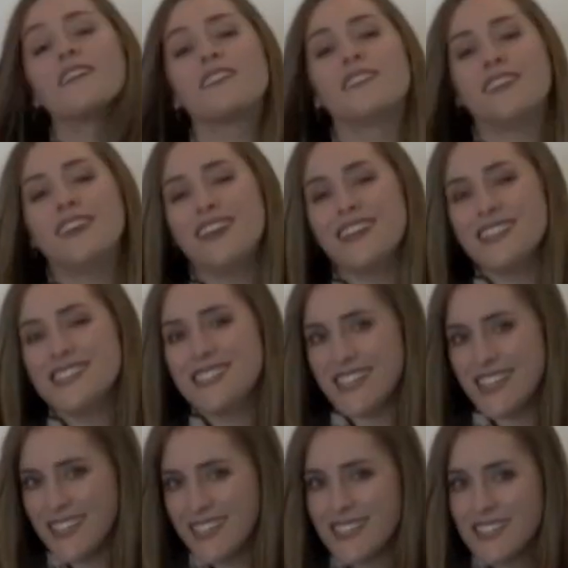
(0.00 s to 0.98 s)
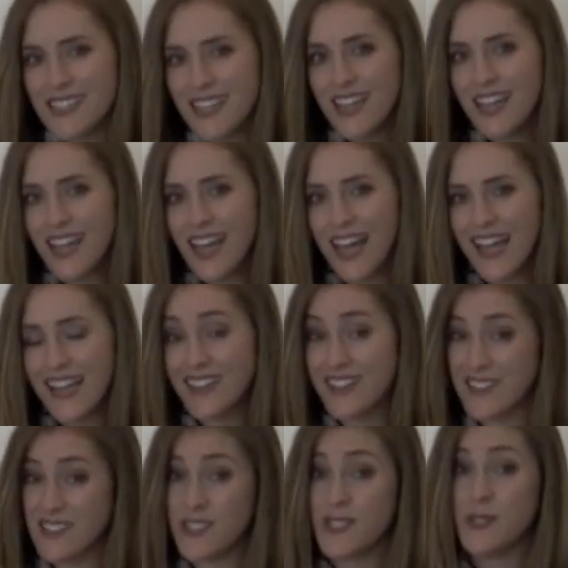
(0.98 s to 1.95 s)
The indignity and
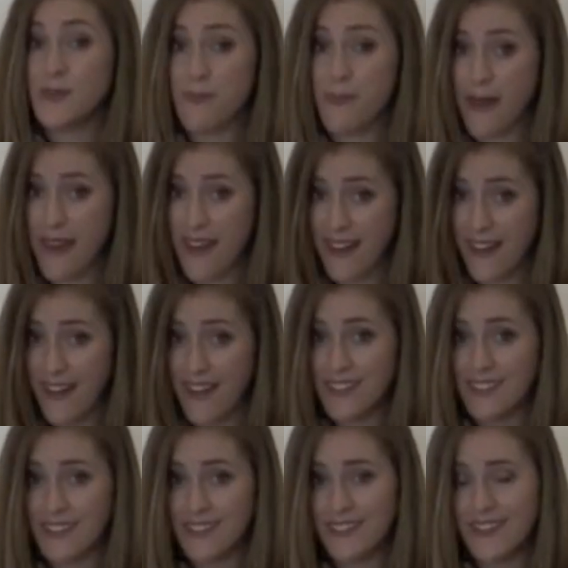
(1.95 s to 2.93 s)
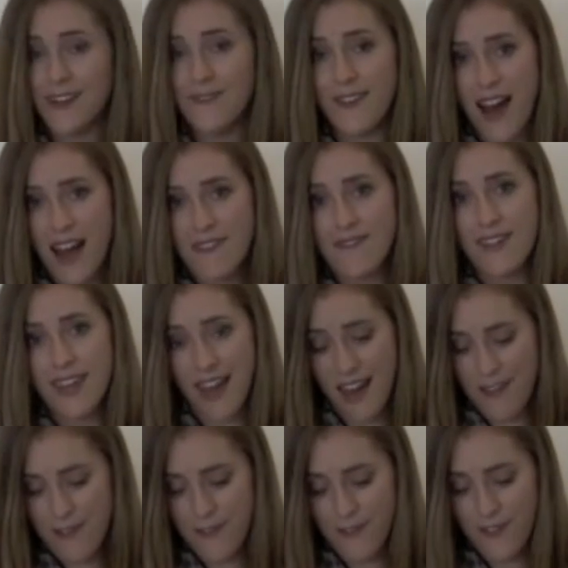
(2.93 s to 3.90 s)
the despair of
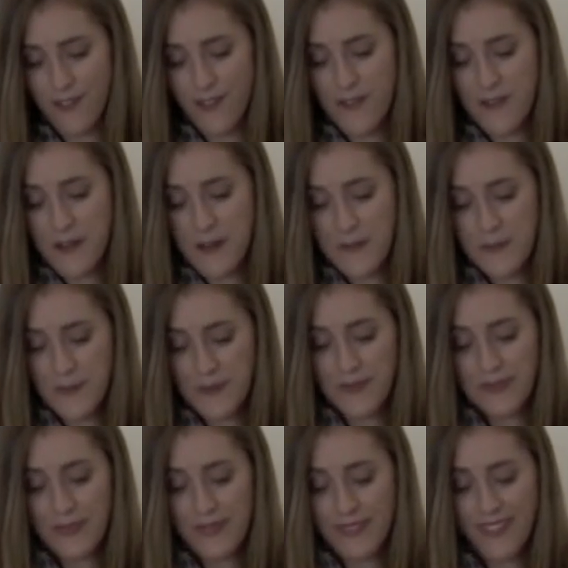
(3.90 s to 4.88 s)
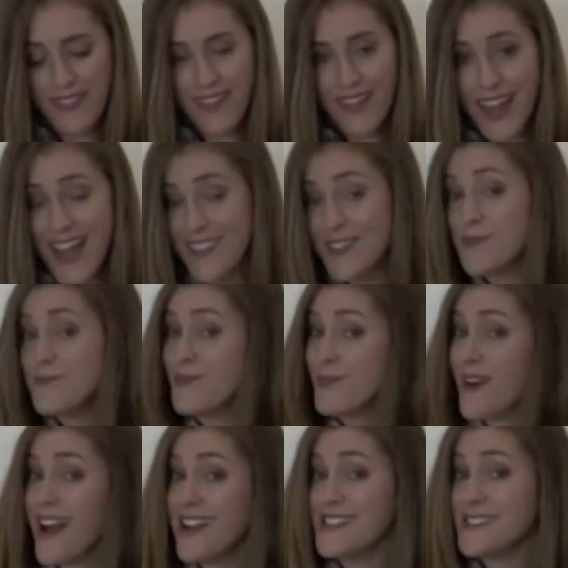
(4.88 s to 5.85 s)
IVF, and the
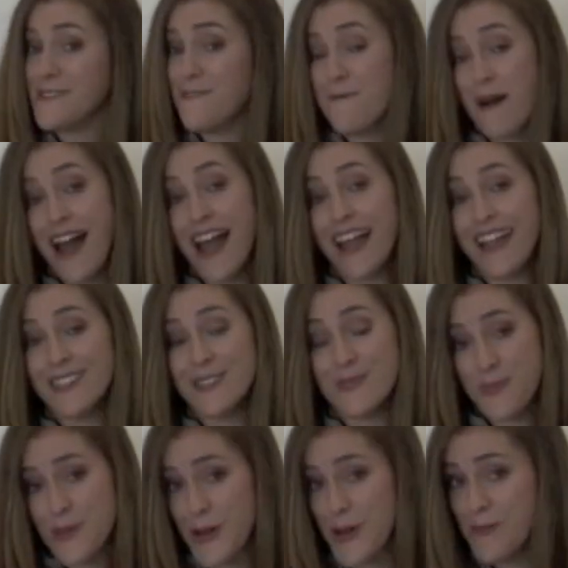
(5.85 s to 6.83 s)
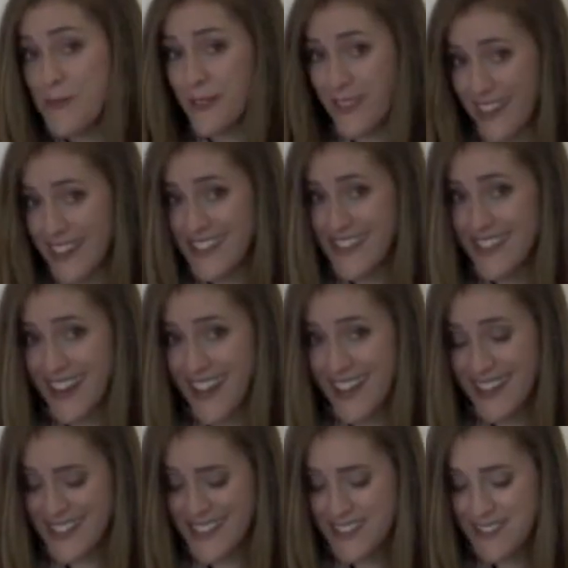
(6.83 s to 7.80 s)
price of buying sperm on the
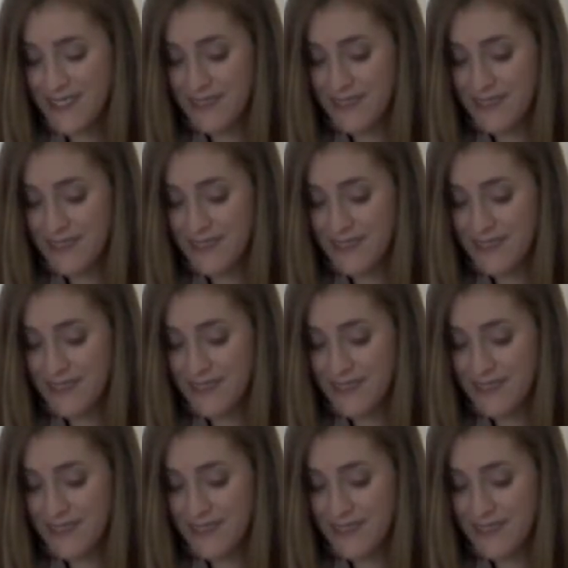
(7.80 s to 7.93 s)
internet.